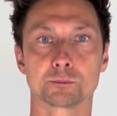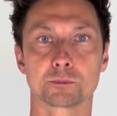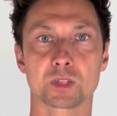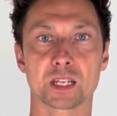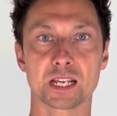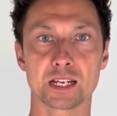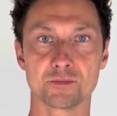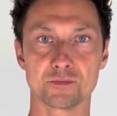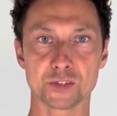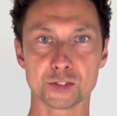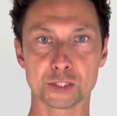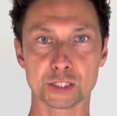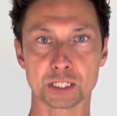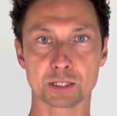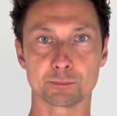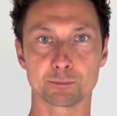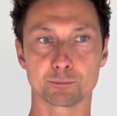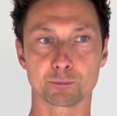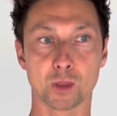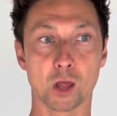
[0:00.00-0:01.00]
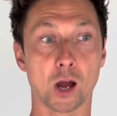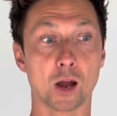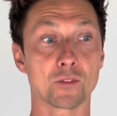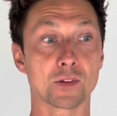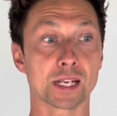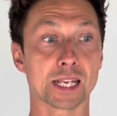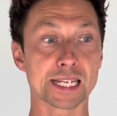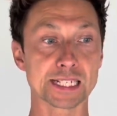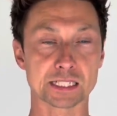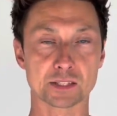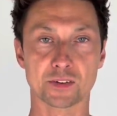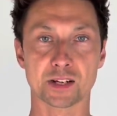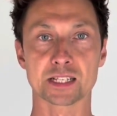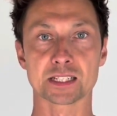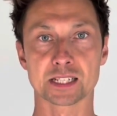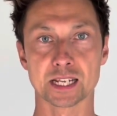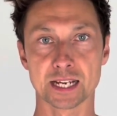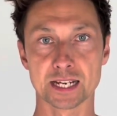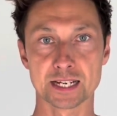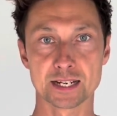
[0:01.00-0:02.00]
in the gym either later that
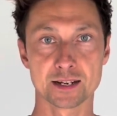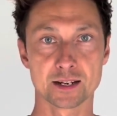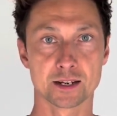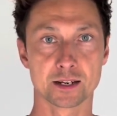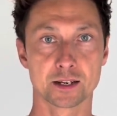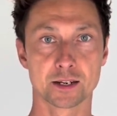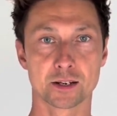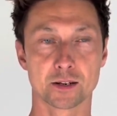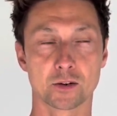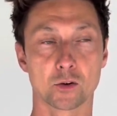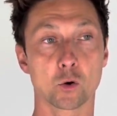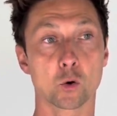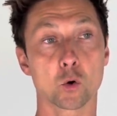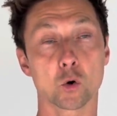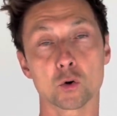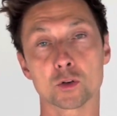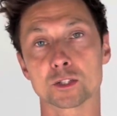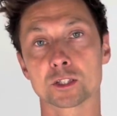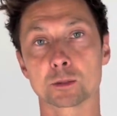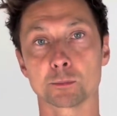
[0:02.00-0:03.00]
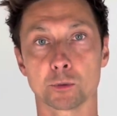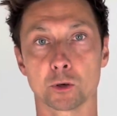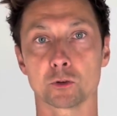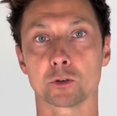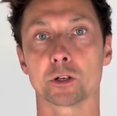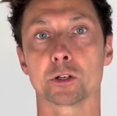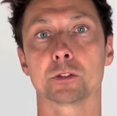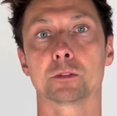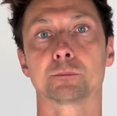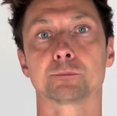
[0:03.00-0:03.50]
day or tomorrow?